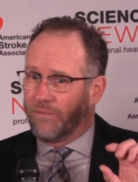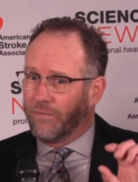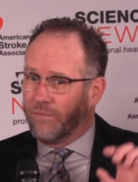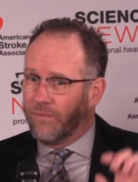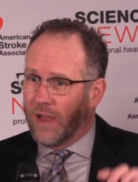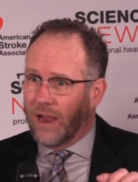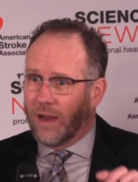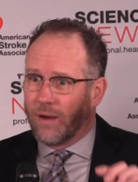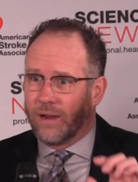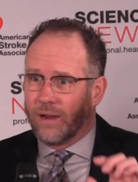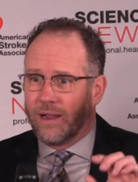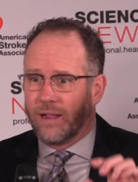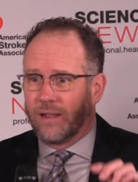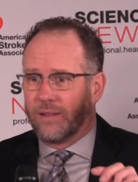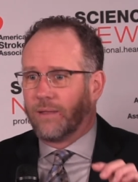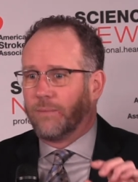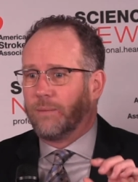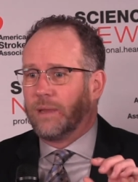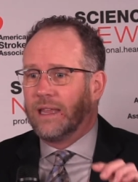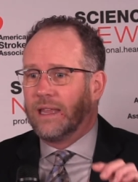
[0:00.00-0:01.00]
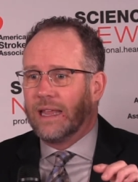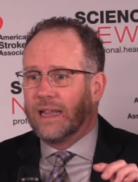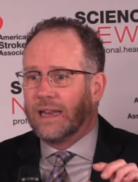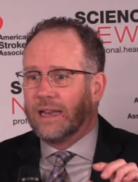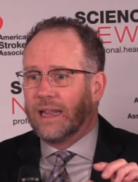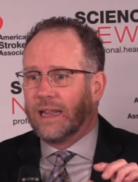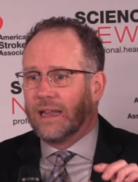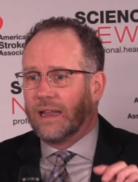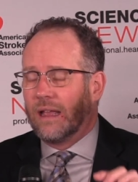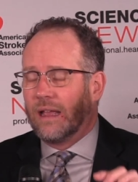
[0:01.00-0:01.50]
Very at the
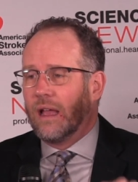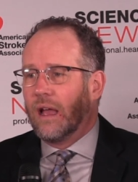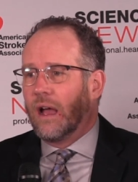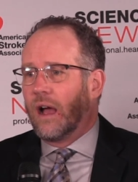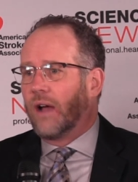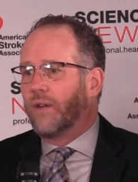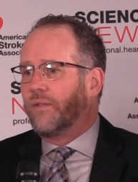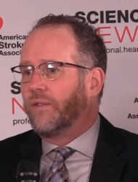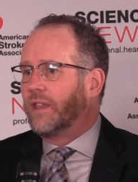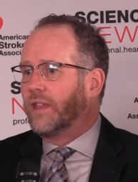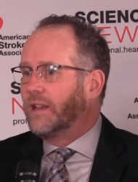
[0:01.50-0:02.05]
beginning of